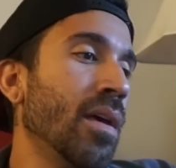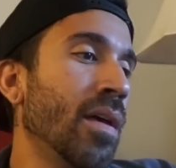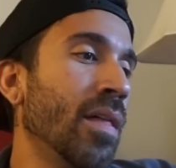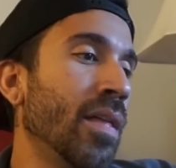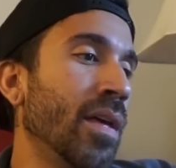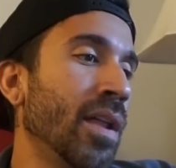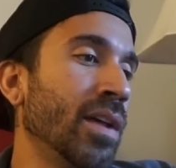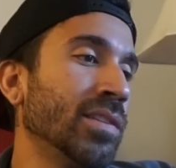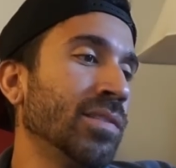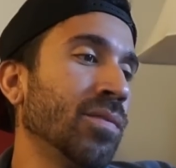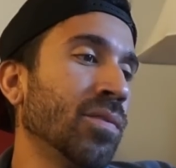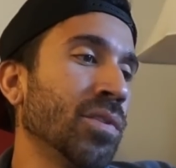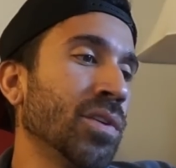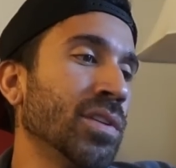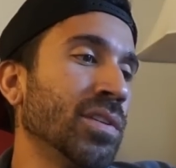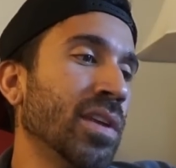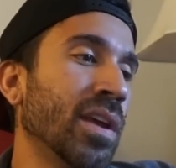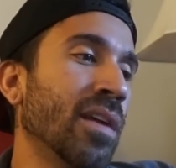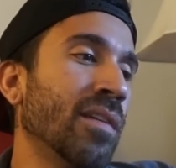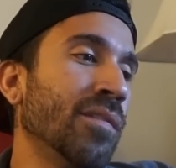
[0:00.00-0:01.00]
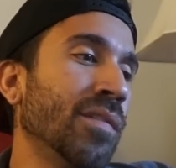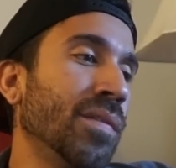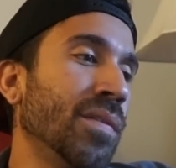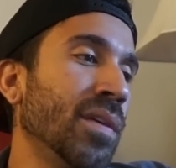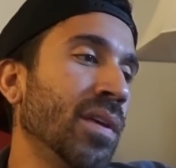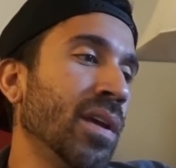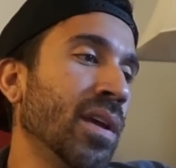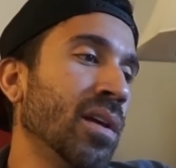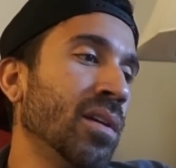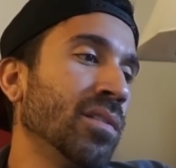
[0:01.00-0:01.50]
And then as far as
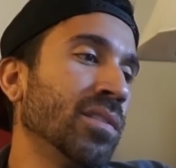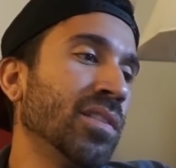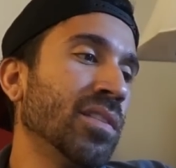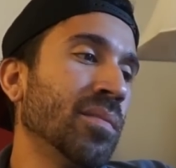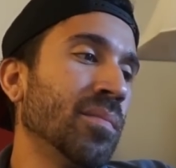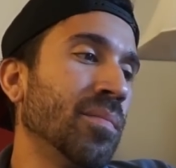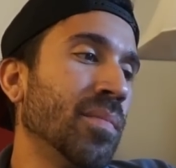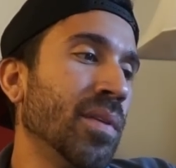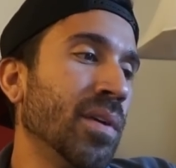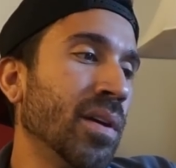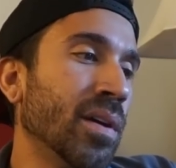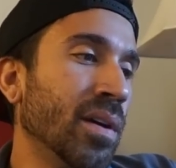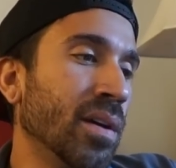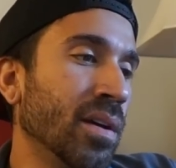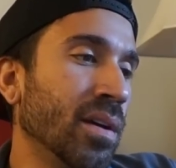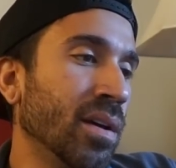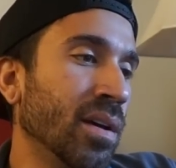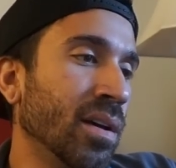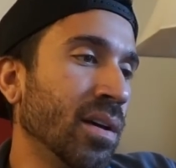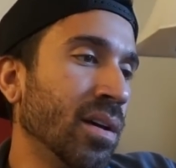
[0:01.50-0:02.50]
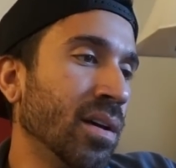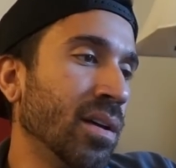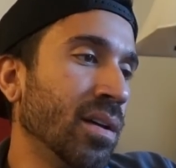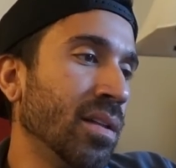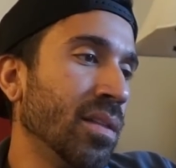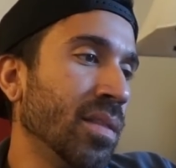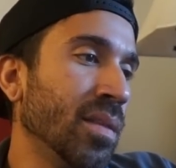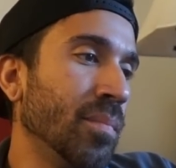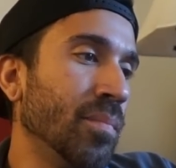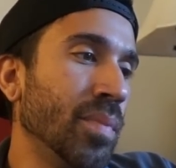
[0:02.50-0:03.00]
everything else,
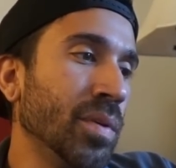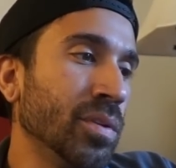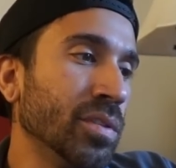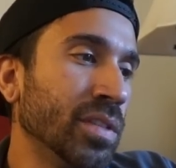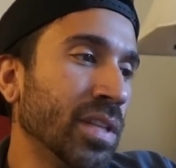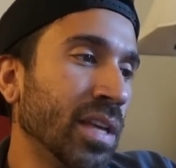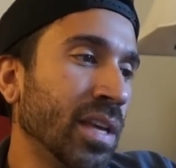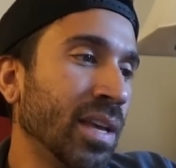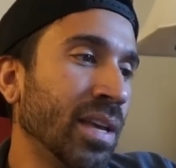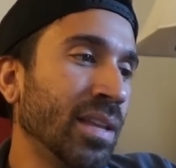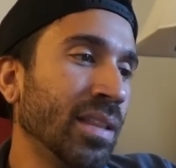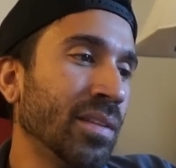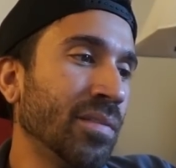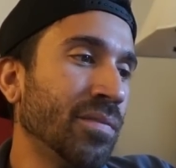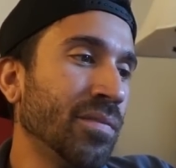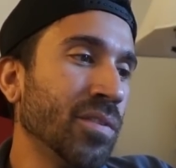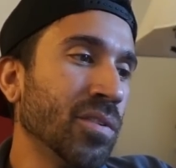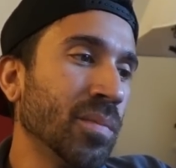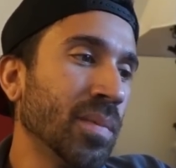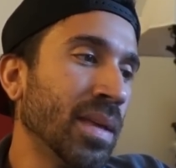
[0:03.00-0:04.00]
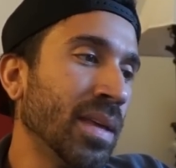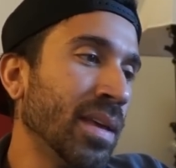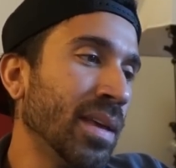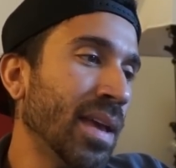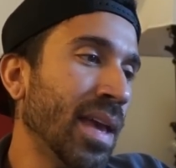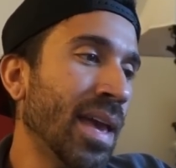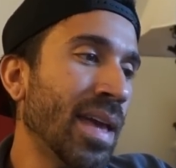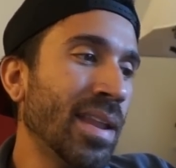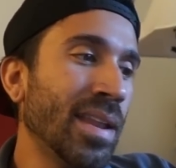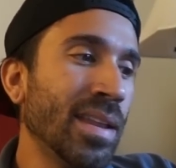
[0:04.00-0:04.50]
the building, the
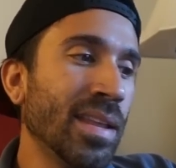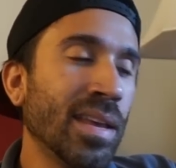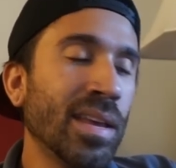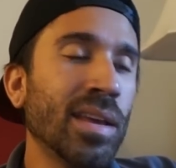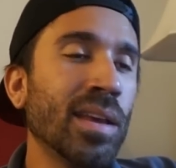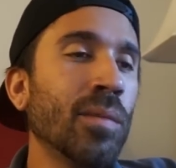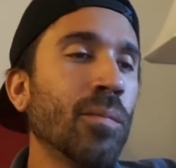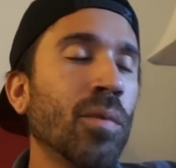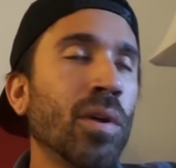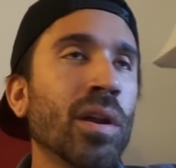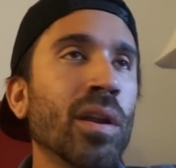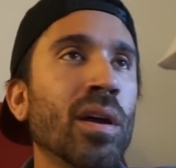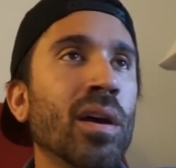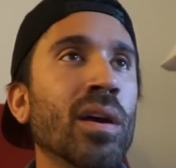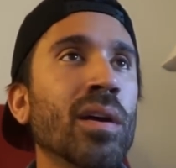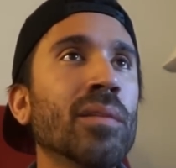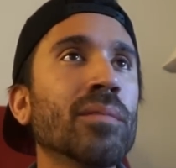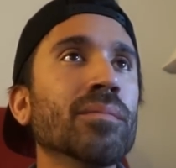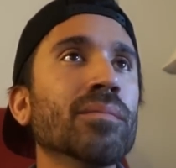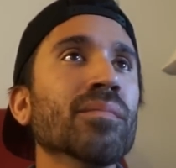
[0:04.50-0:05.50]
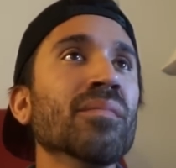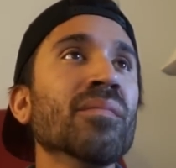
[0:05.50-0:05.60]
filming, editing, and whatnot,